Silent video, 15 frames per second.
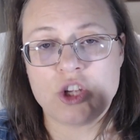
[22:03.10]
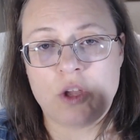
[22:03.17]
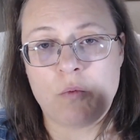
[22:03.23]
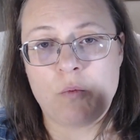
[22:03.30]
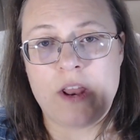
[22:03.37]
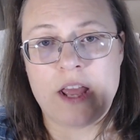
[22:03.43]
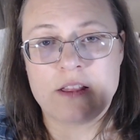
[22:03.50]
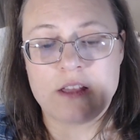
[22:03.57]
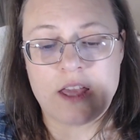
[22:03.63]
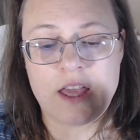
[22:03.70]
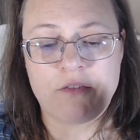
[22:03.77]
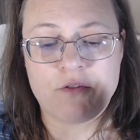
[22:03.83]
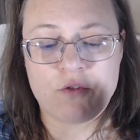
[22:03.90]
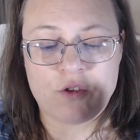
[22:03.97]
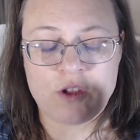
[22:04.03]
went as a
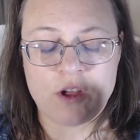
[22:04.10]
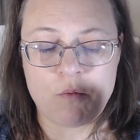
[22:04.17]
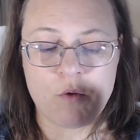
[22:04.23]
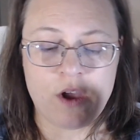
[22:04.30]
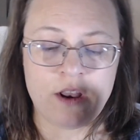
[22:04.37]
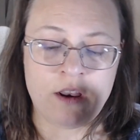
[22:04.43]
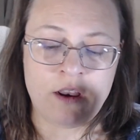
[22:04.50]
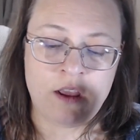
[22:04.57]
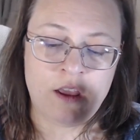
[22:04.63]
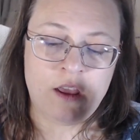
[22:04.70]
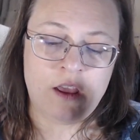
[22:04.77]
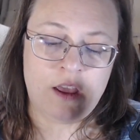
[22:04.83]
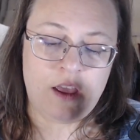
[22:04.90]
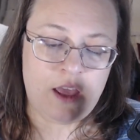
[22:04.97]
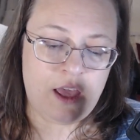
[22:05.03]
gift for someone,
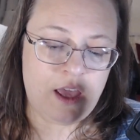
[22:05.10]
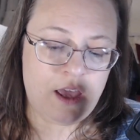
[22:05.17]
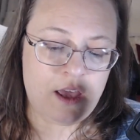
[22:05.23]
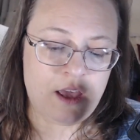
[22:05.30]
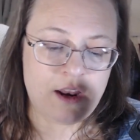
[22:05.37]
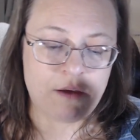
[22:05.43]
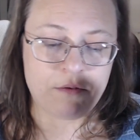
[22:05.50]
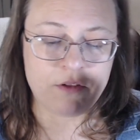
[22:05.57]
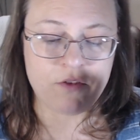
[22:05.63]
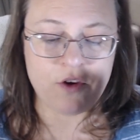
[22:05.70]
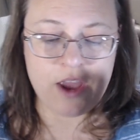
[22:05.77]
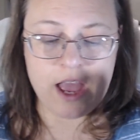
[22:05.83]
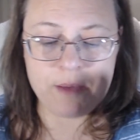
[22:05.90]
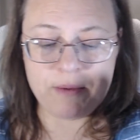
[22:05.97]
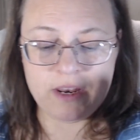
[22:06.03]
and I was
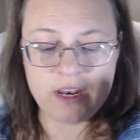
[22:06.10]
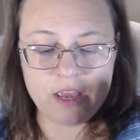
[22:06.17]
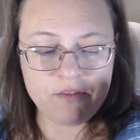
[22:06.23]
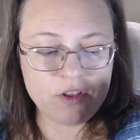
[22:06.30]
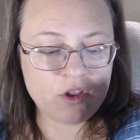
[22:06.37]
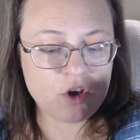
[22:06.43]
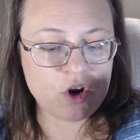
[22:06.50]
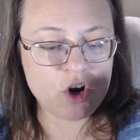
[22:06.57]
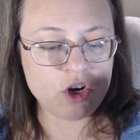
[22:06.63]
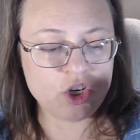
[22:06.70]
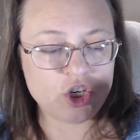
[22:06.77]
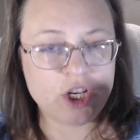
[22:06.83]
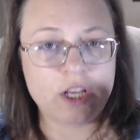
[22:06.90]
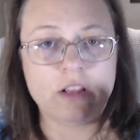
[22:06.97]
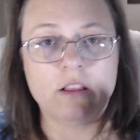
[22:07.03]
very happy to give it to her, and
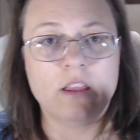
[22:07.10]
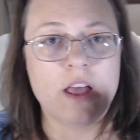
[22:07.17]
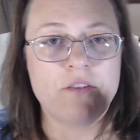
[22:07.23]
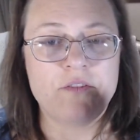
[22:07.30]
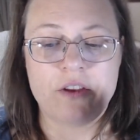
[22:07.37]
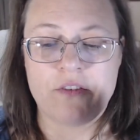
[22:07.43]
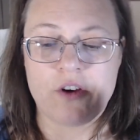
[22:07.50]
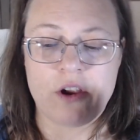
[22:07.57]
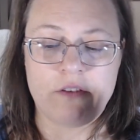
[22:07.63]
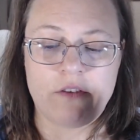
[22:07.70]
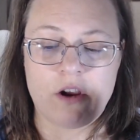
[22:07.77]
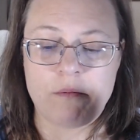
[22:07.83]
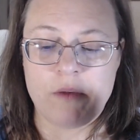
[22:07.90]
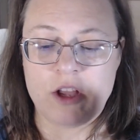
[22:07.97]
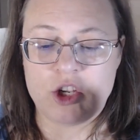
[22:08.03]
she loved it very,
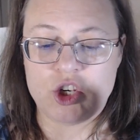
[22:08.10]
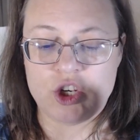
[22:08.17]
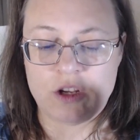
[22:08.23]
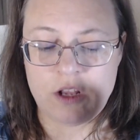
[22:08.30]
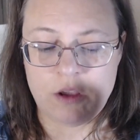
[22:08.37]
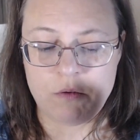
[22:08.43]
very much.